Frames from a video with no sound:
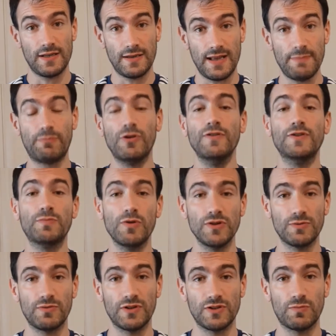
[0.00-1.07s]
improve
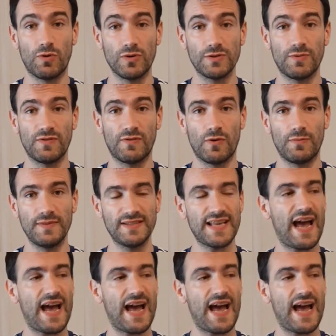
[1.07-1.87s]
sports performance,